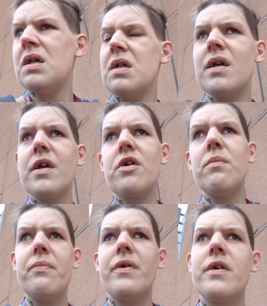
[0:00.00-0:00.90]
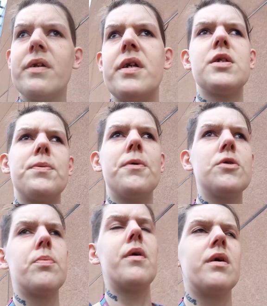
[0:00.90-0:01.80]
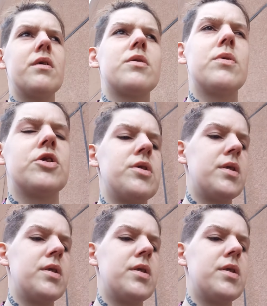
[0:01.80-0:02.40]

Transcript: Yeah, I couldn't find any sports bras, which is